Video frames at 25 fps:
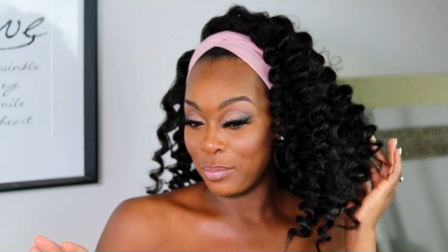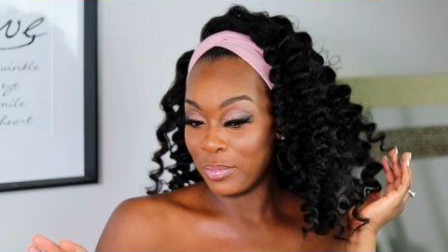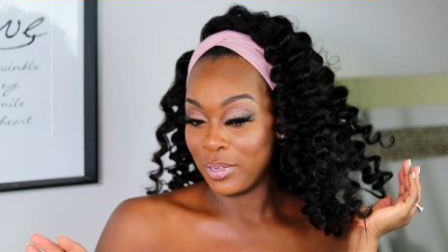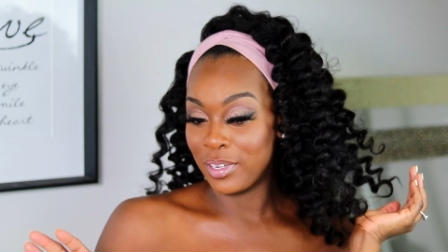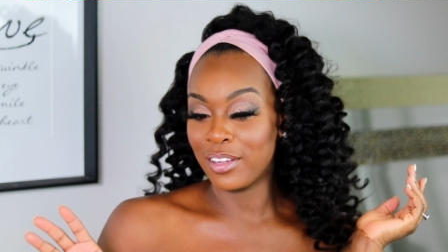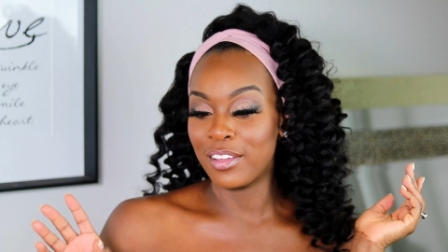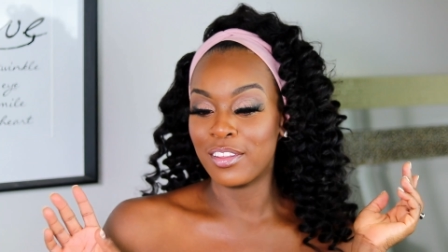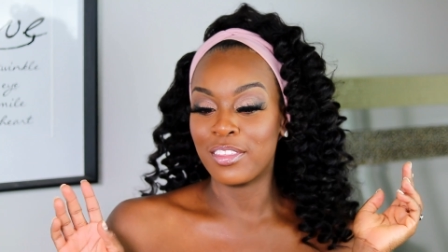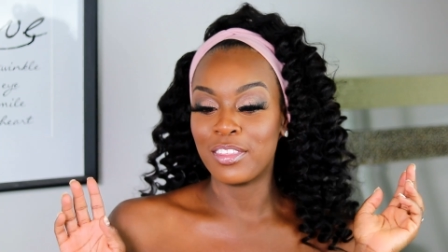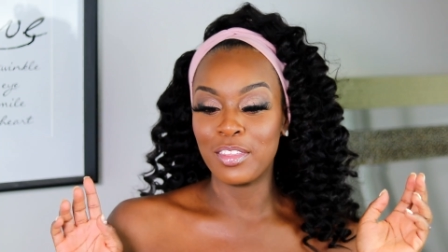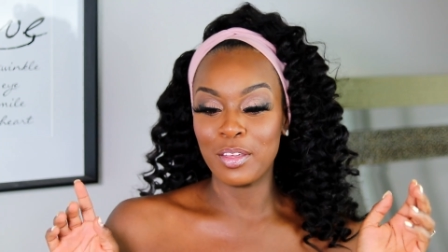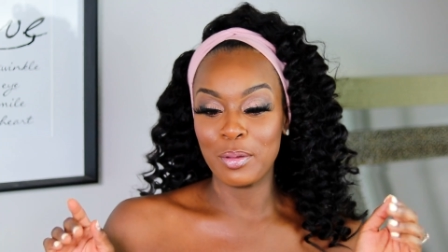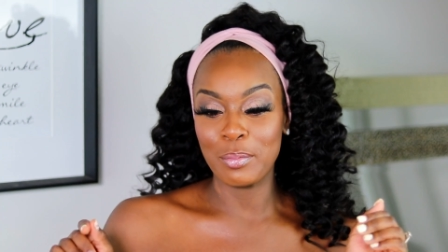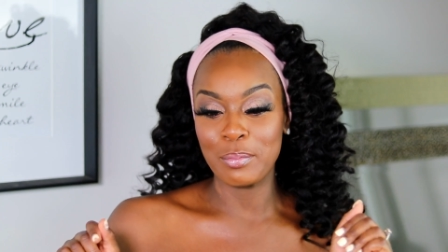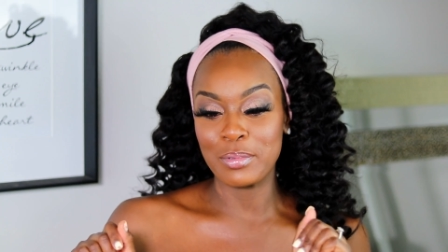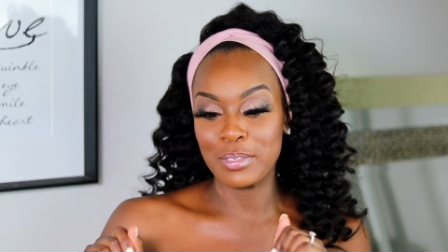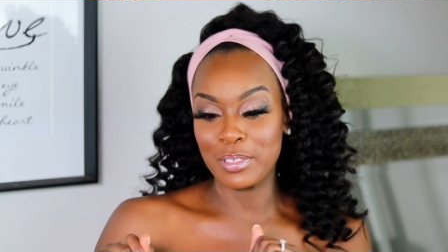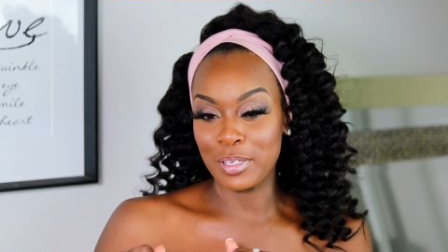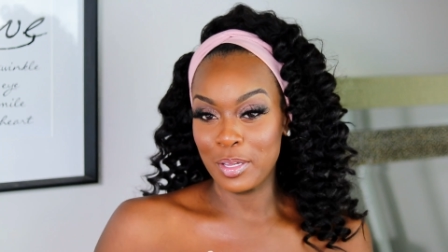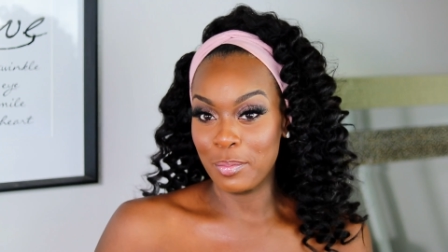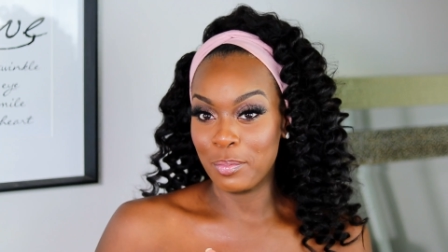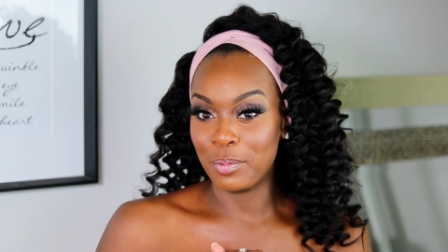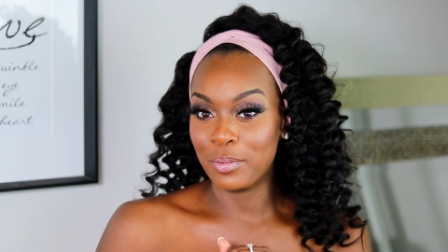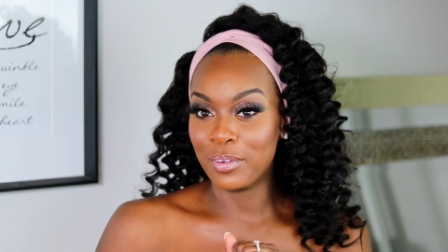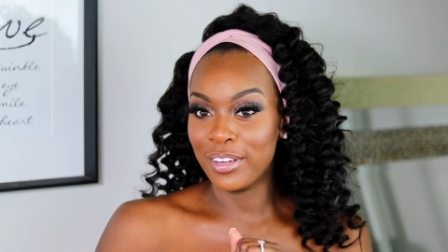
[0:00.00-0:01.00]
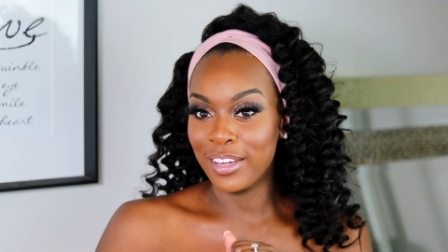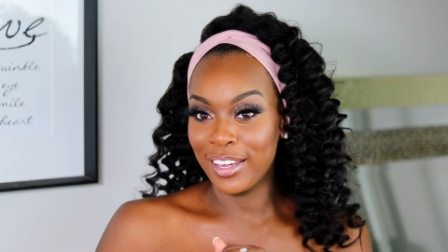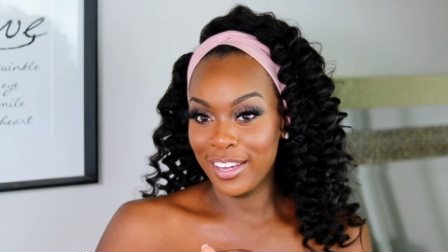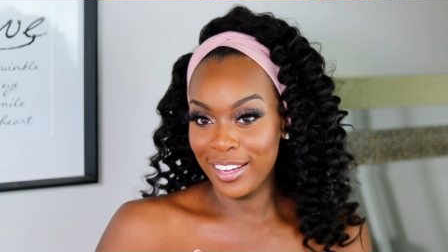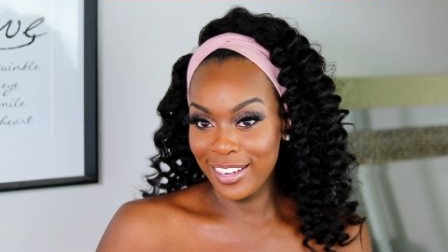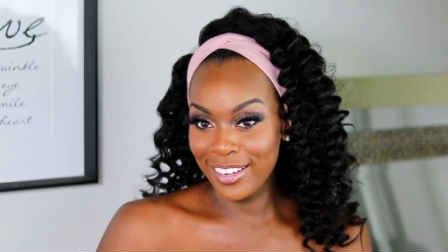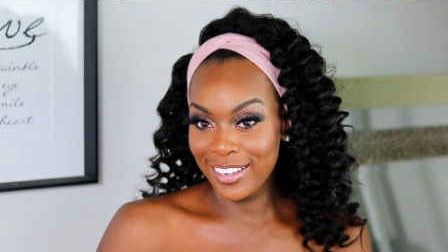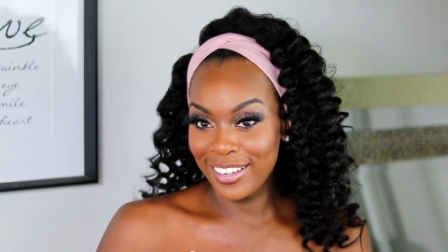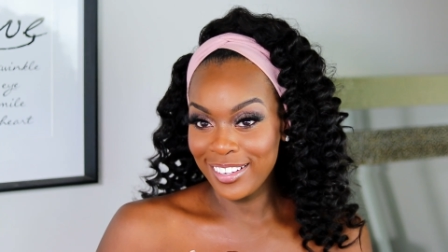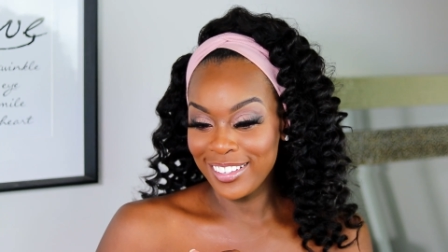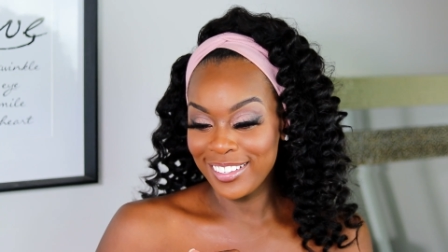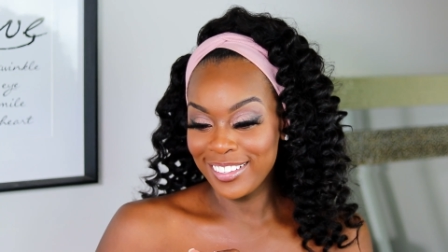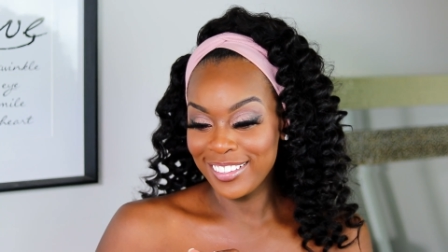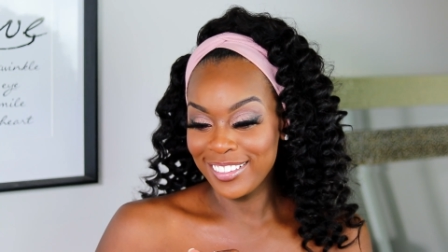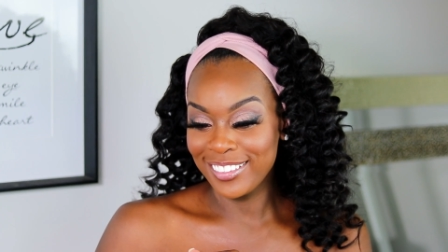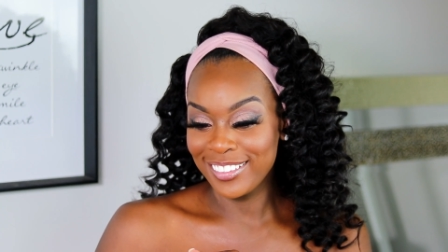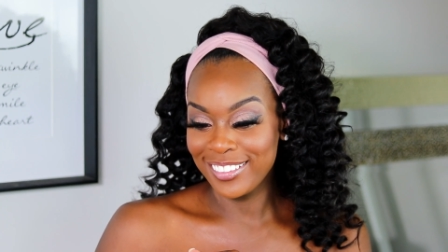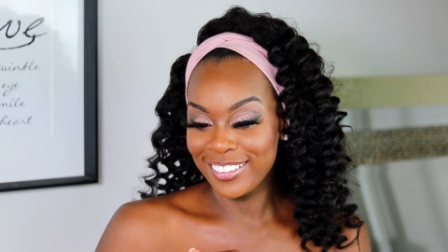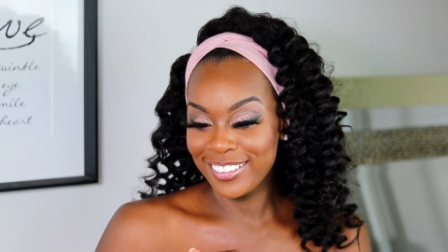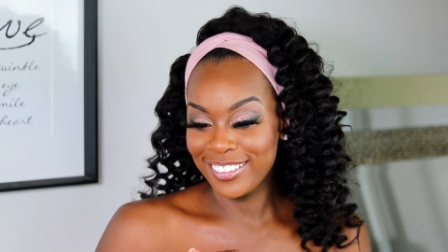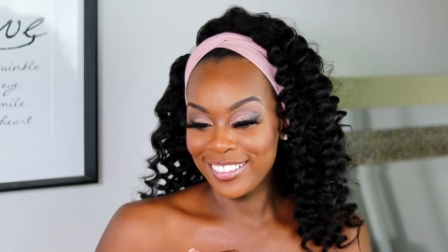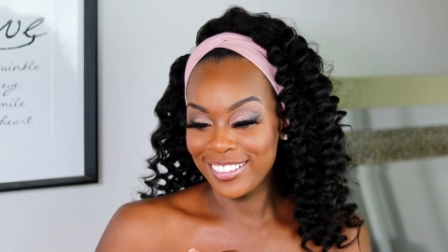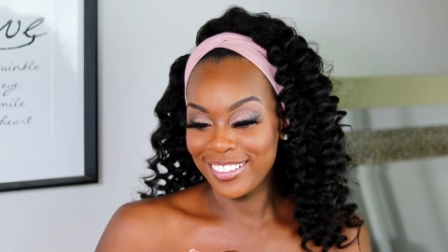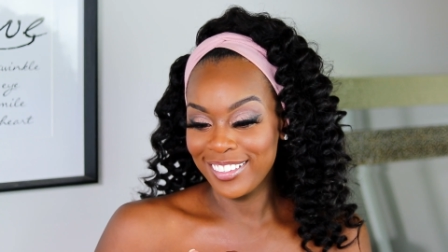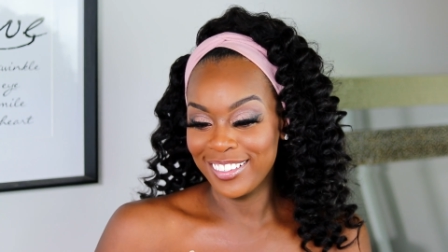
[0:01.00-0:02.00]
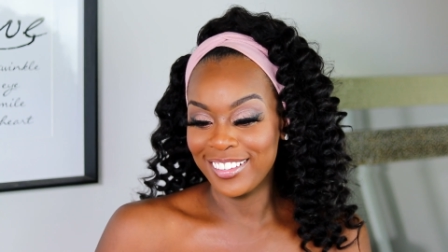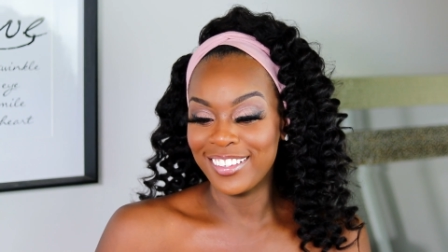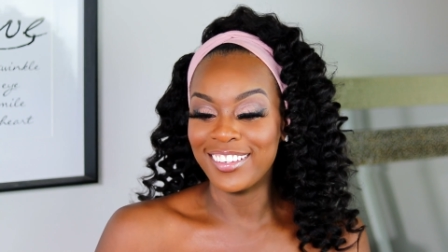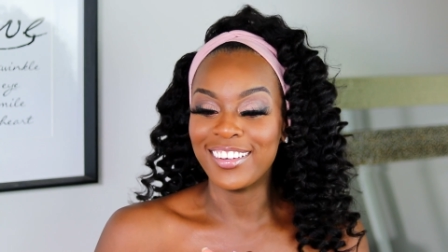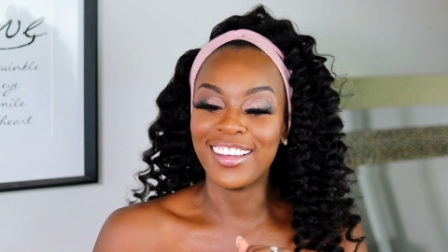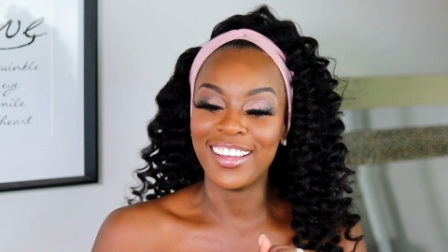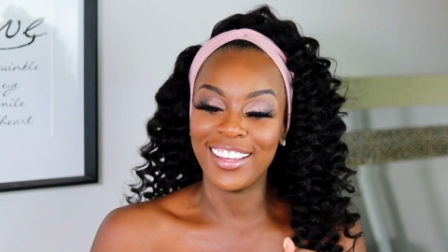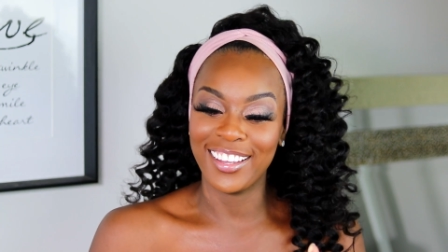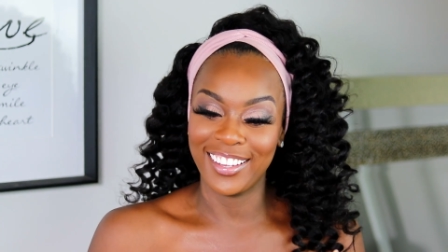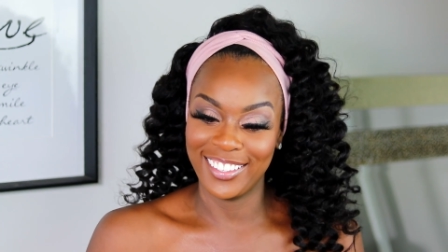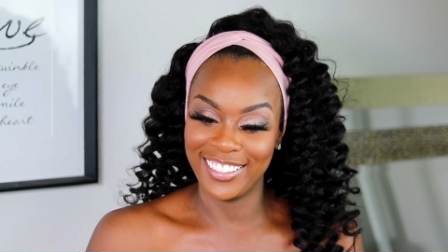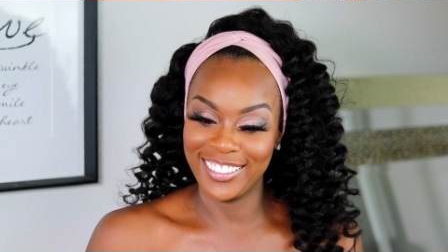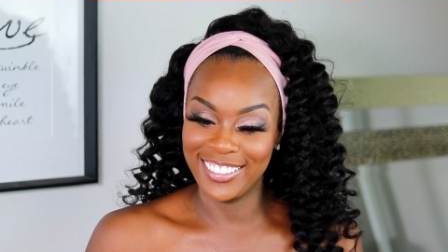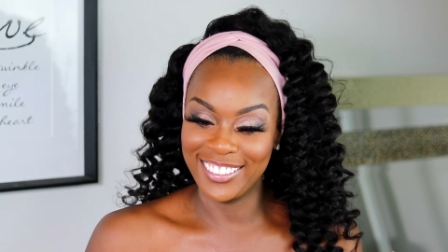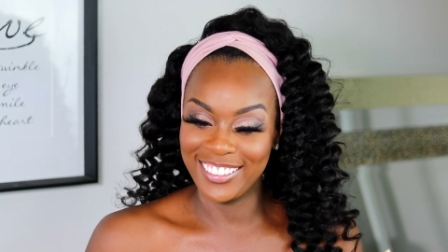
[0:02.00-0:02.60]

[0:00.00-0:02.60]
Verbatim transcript: me a thumbs up, okay? Okay.